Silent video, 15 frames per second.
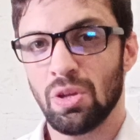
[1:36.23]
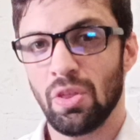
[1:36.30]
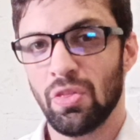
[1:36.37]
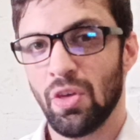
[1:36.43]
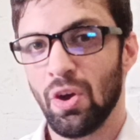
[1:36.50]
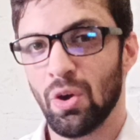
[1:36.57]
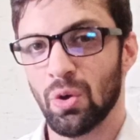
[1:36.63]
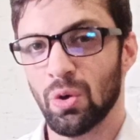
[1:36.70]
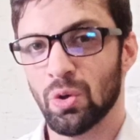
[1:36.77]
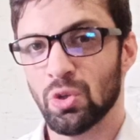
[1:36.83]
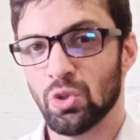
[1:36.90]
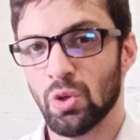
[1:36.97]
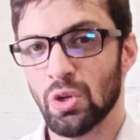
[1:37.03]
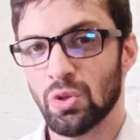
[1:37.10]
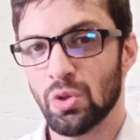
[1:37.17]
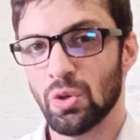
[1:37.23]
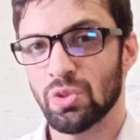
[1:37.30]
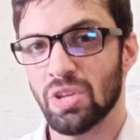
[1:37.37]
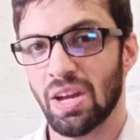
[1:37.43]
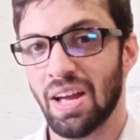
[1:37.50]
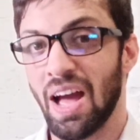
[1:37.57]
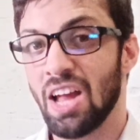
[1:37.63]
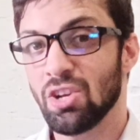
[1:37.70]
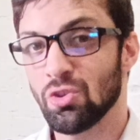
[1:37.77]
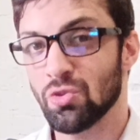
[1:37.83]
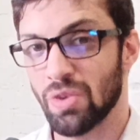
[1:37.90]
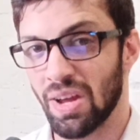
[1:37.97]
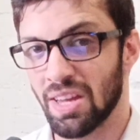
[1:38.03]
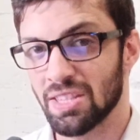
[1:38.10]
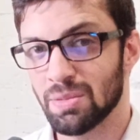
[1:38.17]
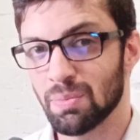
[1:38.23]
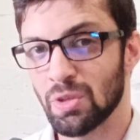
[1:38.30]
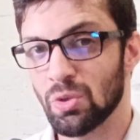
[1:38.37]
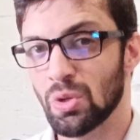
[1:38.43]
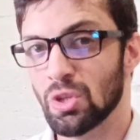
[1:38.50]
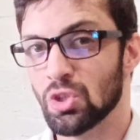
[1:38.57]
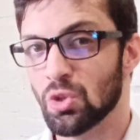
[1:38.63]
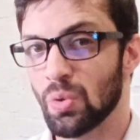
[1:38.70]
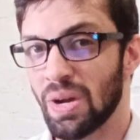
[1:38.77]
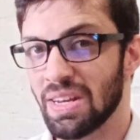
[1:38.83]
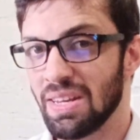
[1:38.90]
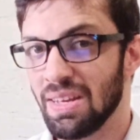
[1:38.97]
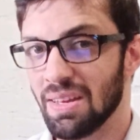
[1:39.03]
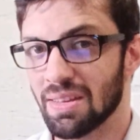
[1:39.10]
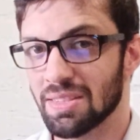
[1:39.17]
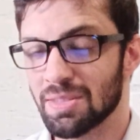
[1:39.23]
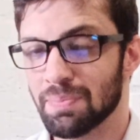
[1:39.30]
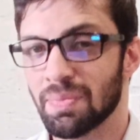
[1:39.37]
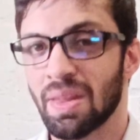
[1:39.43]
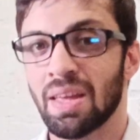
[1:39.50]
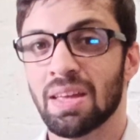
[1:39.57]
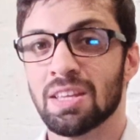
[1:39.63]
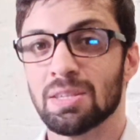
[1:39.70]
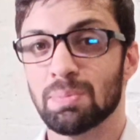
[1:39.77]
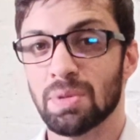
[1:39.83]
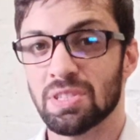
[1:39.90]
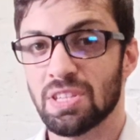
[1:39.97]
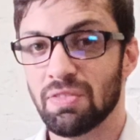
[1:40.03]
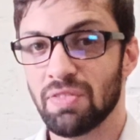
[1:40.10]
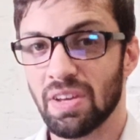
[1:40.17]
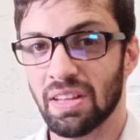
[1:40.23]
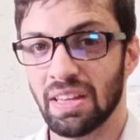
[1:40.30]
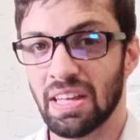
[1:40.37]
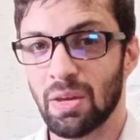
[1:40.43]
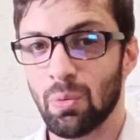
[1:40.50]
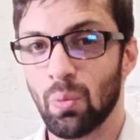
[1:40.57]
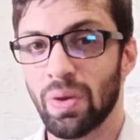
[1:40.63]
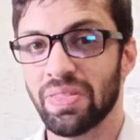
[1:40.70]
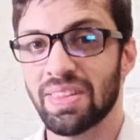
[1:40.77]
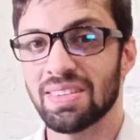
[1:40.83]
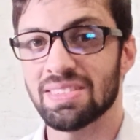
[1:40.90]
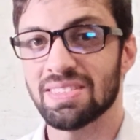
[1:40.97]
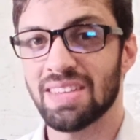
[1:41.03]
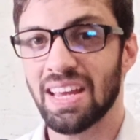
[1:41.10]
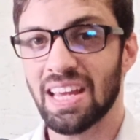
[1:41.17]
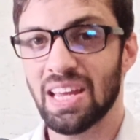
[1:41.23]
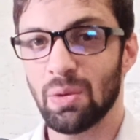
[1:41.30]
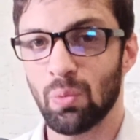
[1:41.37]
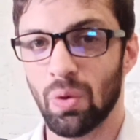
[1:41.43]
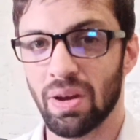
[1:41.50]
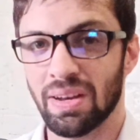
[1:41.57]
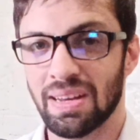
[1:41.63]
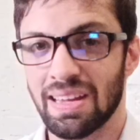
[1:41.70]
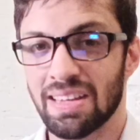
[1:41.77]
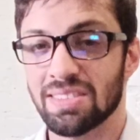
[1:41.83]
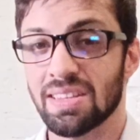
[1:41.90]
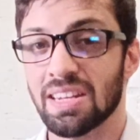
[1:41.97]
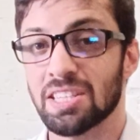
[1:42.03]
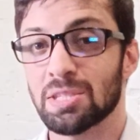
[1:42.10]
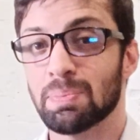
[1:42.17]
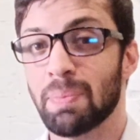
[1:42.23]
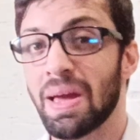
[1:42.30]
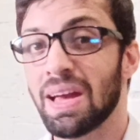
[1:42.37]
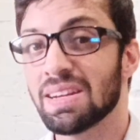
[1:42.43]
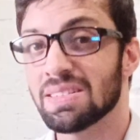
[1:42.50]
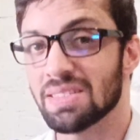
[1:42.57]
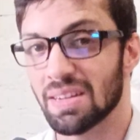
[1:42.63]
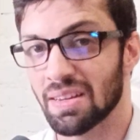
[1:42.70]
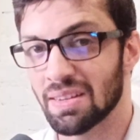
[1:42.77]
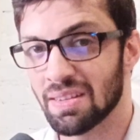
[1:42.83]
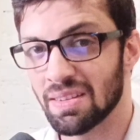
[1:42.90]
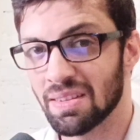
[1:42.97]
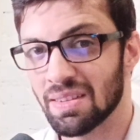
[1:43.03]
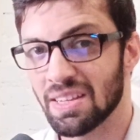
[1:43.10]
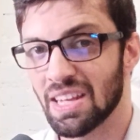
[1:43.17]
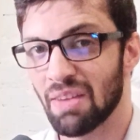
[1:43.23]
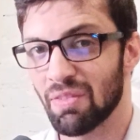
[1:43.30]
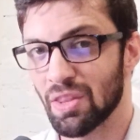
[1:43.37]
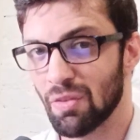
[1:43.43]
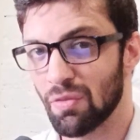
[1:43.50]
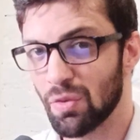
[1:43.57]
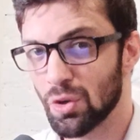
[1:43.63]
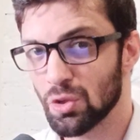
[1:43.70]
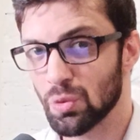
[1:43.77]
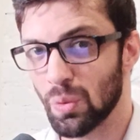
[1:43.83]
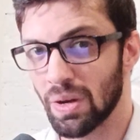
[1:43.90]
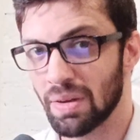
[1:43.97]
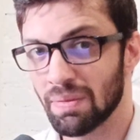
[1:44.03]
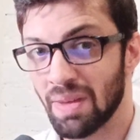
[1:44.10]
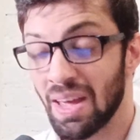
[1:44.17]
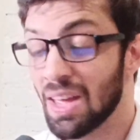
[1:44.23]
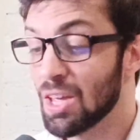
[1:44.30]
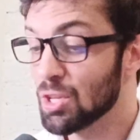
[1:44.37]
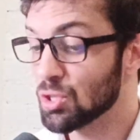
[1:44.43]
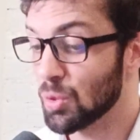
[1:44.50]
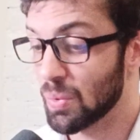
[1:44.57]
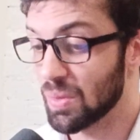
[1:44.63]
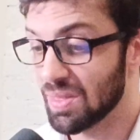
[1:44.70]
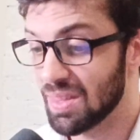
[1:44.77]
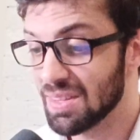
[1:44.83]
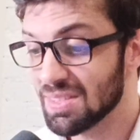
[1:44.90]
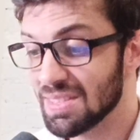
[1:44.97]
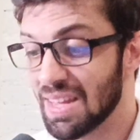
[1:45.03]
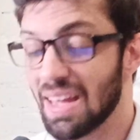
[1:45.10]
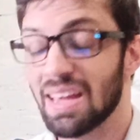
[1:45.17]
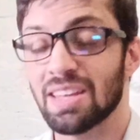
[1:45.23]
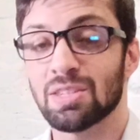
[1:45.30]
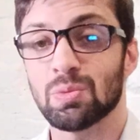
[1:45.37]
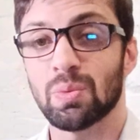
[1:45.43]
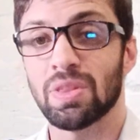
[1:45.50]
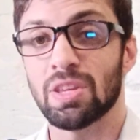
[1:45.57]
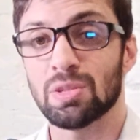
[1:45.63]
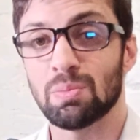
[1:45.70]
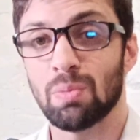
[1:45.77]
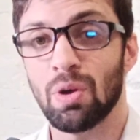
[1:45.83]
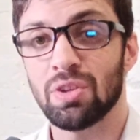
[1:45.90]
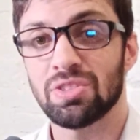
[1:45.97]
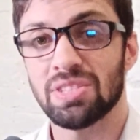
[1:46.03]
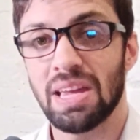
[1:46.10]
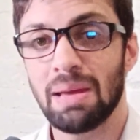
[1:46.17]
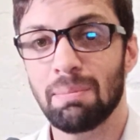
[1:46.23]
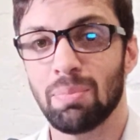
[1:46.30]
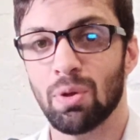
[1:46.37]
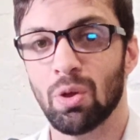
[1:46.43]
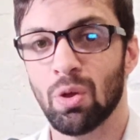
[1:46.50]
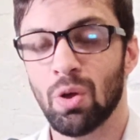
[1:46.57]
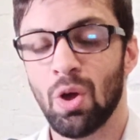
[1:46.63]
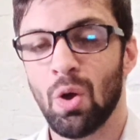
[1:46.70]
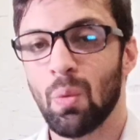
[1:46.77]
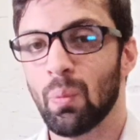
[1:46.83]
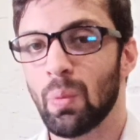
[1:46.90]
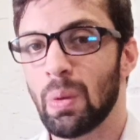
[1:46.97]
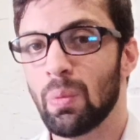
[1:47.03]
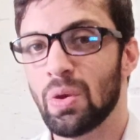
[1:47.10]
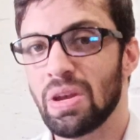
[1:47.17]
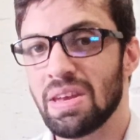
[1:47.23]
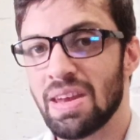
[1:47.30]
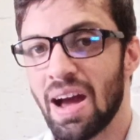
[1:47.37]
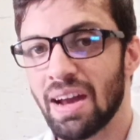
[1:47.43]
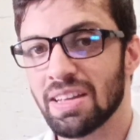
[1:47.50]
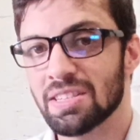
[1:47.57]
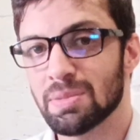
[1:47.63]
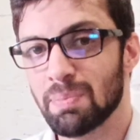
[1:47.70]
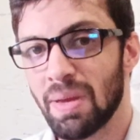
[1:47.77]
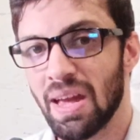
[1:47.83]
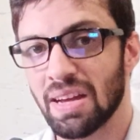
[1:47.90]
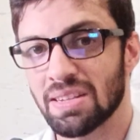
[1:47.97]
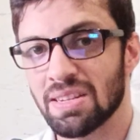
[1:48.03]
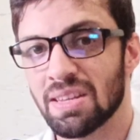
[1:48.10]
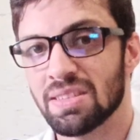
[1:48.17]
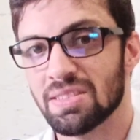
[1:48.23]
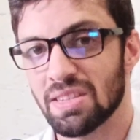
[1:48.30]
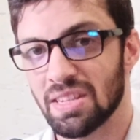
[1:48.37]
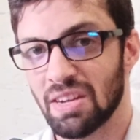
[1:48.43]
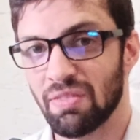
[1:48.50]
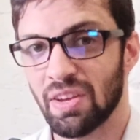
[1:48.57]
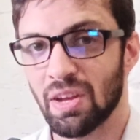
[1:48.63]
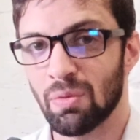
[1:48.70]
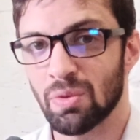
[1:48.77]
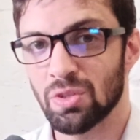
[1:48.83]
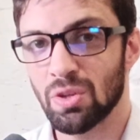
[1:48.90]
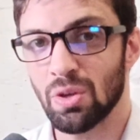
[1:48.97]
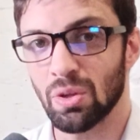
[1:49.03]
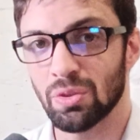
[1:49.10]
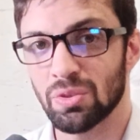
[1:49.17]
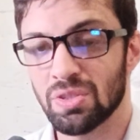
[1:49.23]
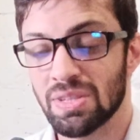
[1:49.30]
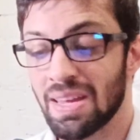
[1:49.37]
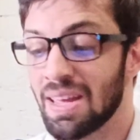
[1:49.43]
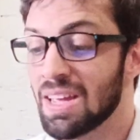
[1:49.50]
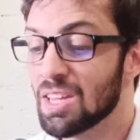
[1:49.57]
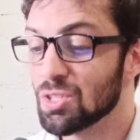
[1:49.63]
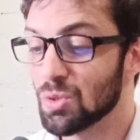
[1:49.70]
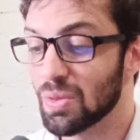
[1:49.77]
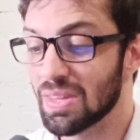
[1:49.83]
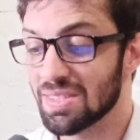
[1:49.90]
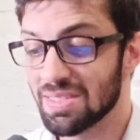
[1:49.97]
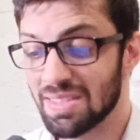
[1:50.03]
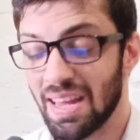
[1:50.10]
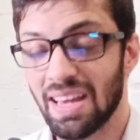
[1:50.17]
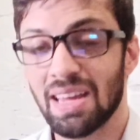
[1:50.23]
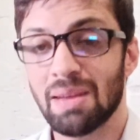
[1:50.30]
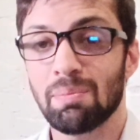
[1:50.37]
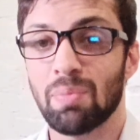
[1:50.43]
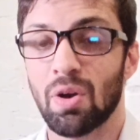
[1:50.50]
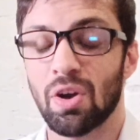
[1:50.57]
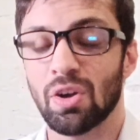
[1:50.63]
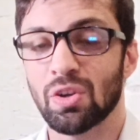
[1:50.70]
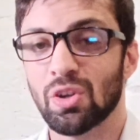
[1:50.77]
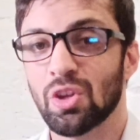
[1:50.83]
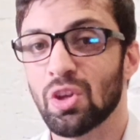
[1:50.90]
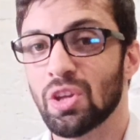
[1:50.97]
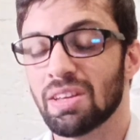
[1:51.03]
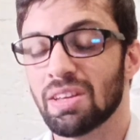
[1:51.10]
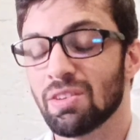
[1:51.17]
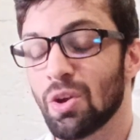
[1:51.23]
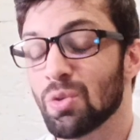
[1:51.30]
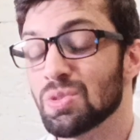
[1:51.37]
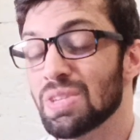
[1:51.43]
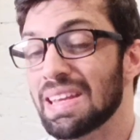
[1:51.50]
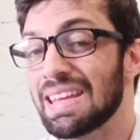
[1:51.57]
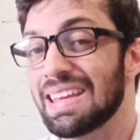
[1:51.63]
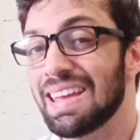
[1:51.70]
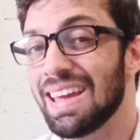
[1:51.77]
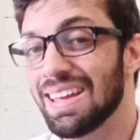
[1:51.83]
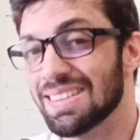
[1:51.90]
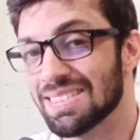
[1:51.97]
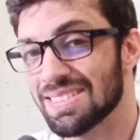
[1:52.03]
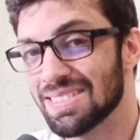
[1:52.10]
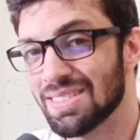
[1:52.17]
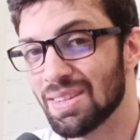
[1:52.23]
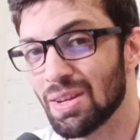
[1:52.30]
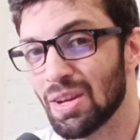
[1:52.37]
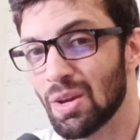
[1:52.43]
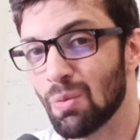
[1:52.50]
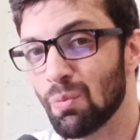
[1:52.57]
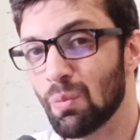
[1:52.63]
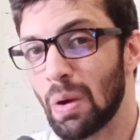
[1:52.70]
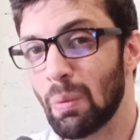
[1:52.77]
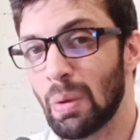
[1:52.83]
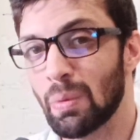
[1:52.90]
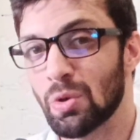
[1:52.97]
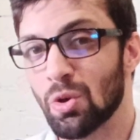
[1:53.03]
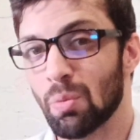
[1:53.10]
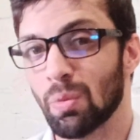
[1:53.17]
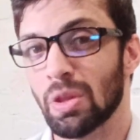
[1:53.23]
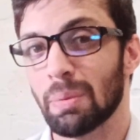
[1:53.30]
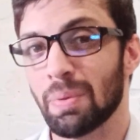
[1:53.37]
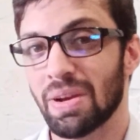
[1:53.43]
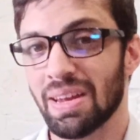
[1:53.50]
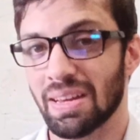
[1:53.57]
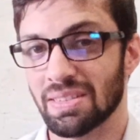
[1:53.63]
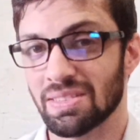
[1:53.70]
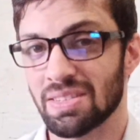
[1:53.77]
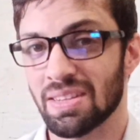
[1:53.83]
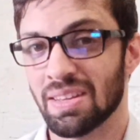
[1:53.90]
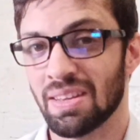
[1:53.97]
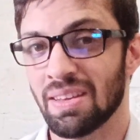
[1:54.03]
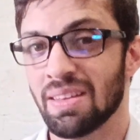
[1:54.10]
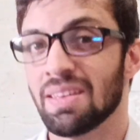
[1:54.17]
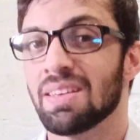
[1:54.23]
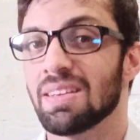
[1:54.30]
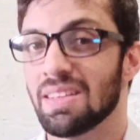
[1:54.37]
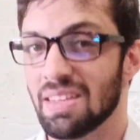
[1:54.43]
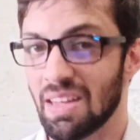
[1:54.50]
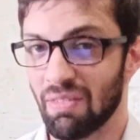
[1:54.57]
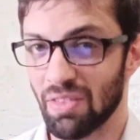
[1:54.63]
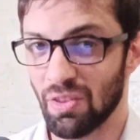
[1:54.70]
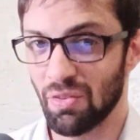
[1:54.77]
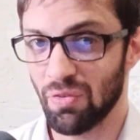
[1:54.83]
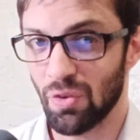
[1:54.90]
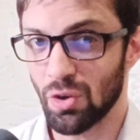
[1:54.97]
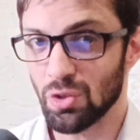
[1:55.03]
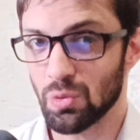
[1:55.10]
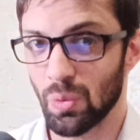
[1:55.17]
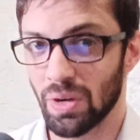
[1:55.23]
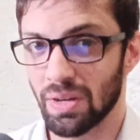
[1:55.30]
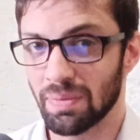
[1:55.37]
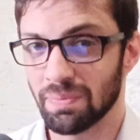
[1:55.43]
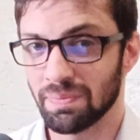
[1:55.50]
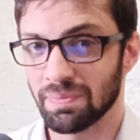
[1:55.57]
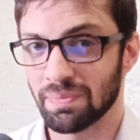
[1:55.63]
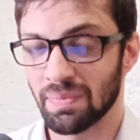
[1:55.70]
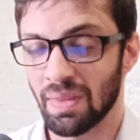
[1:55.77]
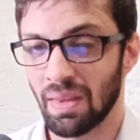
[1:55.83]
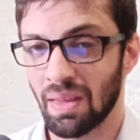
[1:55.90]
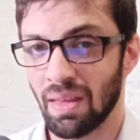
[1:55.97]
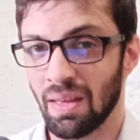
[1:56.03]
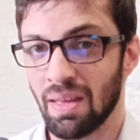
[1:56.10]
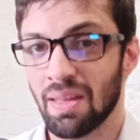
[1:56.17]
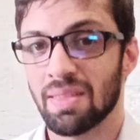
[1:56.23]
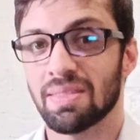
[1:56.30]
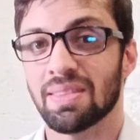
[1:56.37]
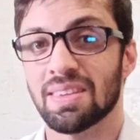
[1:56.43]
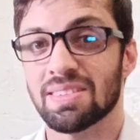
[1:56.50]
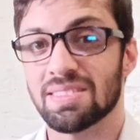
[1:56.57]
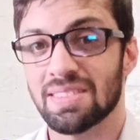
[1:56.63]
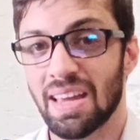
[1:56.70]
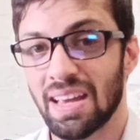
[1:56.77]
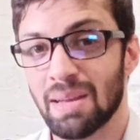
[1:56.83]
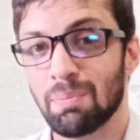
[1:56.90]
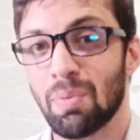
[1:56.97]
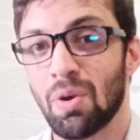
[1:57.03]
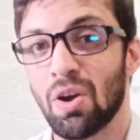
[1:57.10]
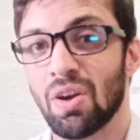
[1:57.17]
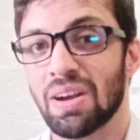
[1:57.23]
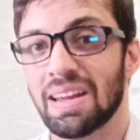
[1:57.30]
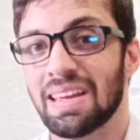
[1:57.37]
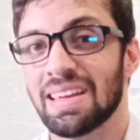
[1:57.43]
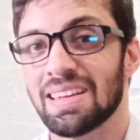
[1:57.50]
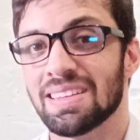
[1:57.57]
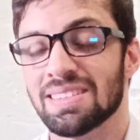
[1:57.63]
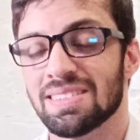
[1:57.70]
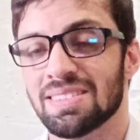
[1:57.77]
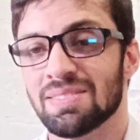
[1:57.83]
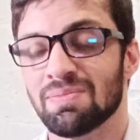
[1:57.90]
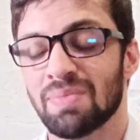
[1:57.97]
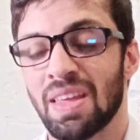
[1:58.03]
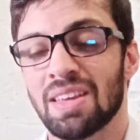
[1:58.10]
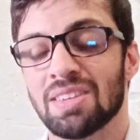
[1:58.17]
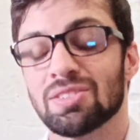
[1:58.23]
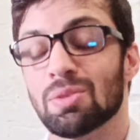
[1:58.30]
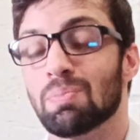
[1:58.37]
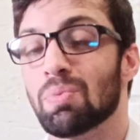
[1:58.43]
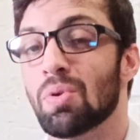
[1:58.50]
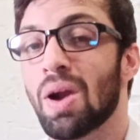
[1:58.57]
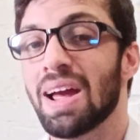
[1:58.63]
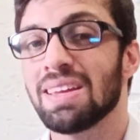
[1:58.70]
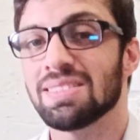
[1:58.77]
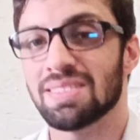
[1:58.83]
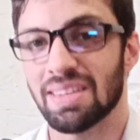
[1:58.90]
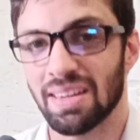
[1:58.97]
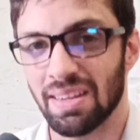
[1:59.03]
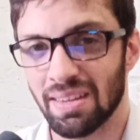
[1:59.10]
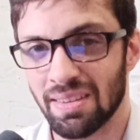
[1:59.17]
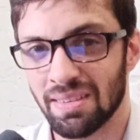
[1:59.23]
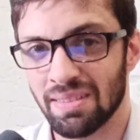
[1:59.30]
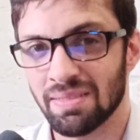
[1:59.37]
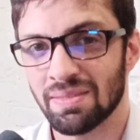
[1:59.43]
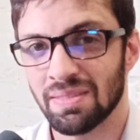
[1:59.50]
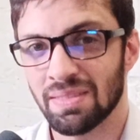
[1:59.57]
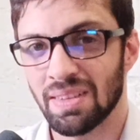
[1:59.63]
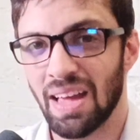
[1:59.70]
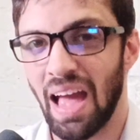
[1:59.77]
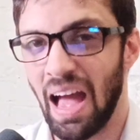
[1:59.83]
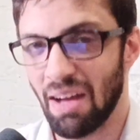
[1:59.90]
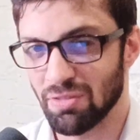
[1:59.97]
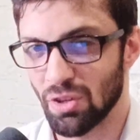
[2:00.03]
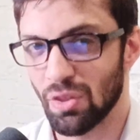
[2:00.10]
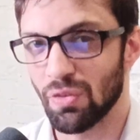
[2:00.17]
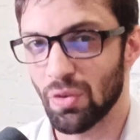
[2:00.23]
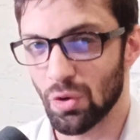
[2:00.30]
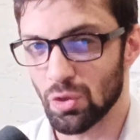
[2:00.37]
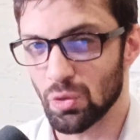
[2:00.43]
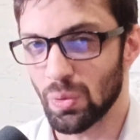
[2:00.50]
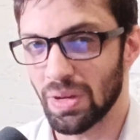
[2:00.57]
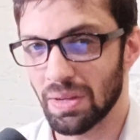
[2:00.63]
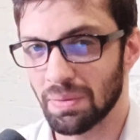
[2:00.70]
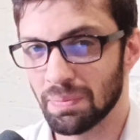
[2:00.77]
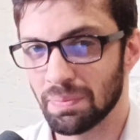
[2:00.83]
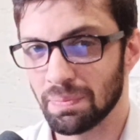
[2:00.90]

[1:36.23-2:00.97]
although to introduce a contrast between 2 ideas, specifically when the second one is unexpected given the first one. So in this case, with a small sample, we would not expect significant results. So the second part goes against what we would normally predict given the first one. The second part is surprising after the first one.